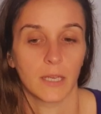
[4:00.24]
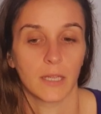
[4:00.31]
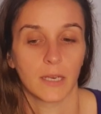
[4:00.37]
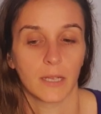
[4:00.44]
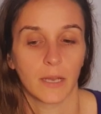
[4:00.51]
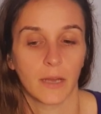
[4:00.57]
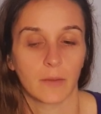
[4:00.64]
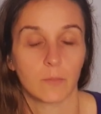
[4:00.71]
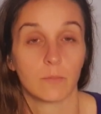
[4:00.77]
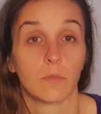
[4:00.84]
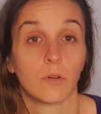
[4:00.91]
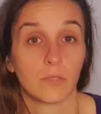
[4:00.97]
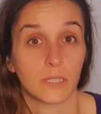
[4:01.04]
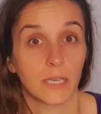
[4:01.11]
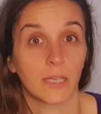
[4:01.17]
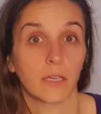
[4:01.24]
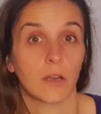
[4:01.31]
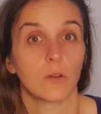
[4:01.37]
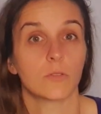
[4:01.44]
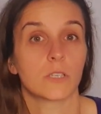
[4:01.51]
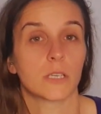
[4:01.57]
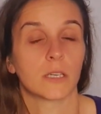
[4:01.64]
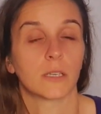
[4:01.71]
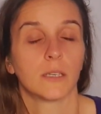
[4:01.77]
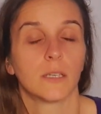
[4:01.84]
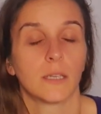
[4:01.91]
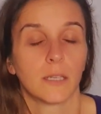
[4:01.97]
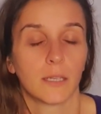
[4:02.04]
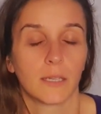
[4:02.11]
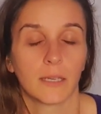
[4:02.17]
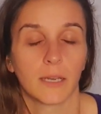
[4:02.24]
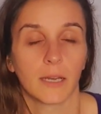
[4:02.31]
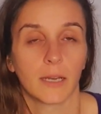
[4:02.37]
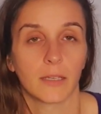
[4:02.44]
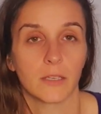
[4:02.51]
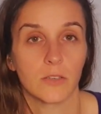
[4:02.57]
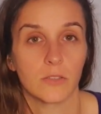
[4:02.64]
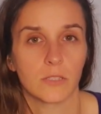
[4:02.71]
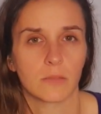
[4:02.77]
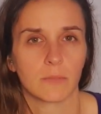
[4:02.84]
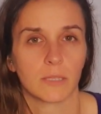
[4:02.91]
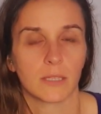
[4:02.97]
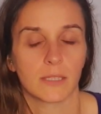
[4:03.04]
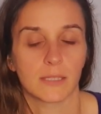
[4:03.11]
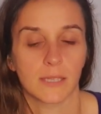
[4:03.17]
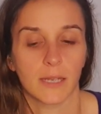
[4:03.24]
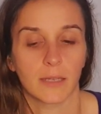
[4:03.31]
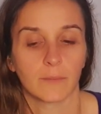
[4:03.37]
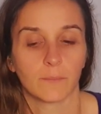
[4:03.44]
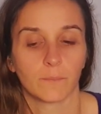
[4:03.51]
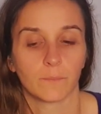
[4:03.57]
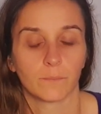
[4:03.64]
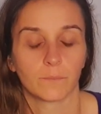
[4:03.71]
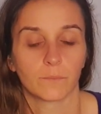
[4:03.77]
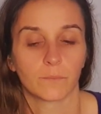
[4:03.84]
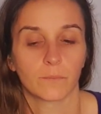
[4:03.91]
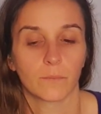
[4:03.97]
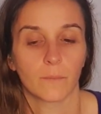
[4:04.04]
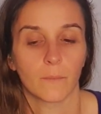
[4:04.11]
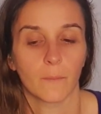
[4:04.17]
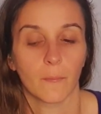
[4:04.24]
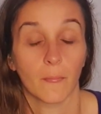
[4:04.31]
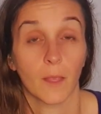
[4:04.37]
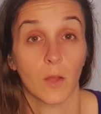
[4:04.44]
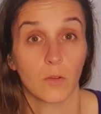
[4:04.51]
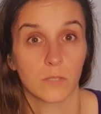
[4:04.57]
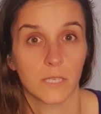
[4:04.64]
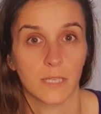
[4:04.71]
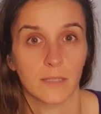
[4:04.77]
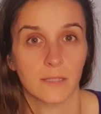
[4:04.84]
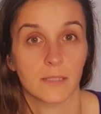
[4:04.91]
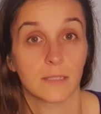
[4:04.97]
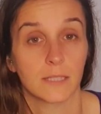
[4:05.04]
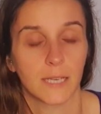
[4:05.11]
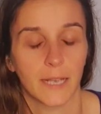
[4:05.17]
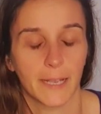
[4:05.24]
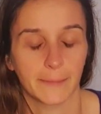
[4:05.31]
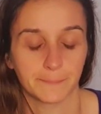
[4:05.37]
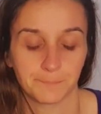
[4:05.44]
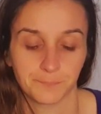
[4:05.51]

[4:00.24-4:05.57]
in our modern-day culture, use them in the same context today.